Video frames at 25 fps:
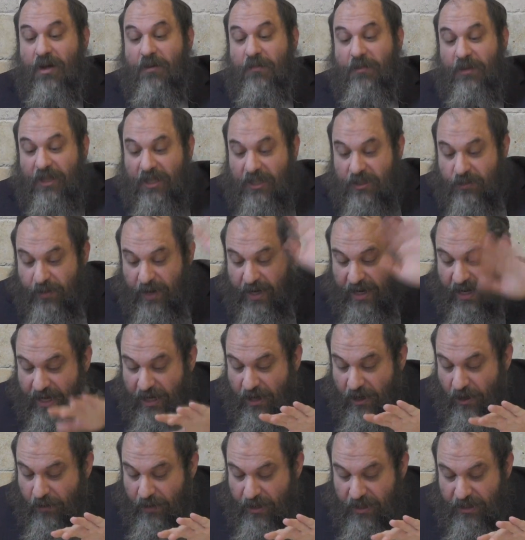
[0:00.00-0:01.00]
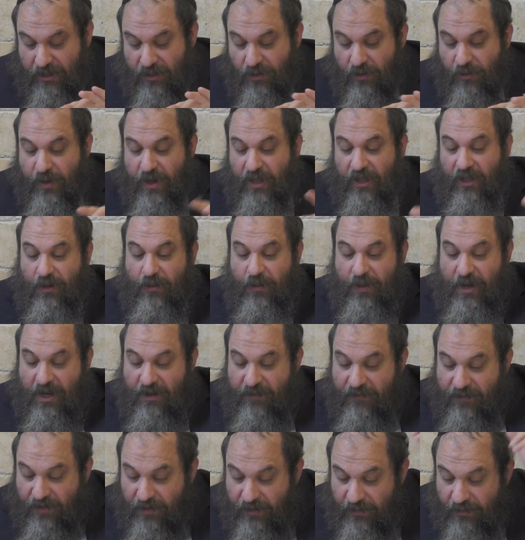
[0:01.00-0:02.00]
But this we're not going to go into. Really, we
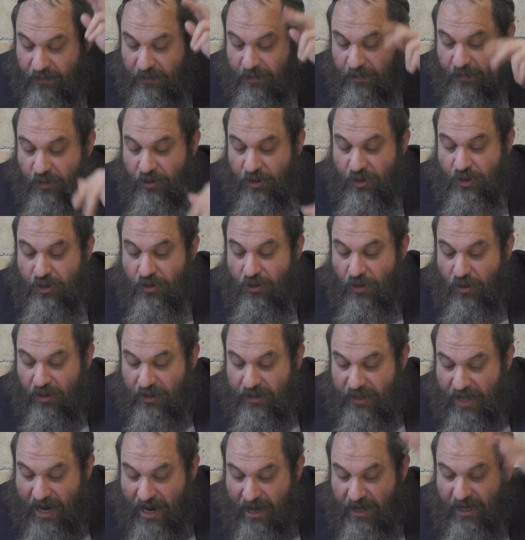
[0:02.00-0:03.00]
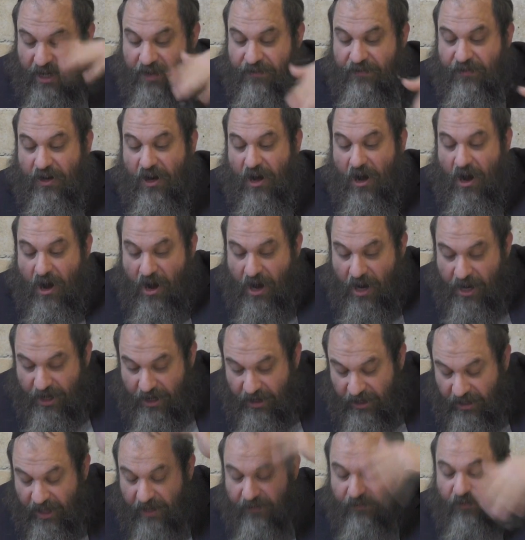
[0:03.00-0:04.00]
even draw down even a
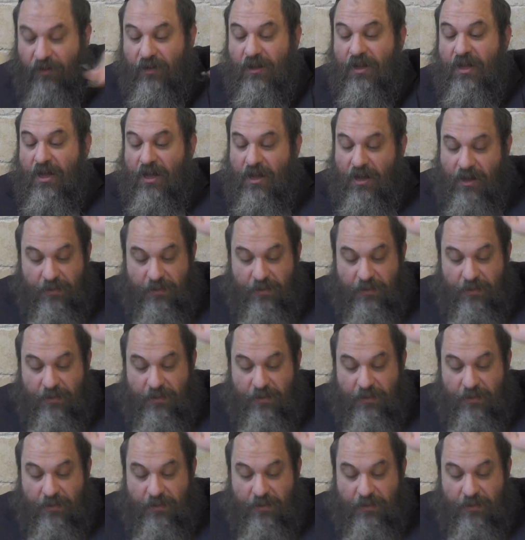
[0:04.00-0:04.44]
higher level.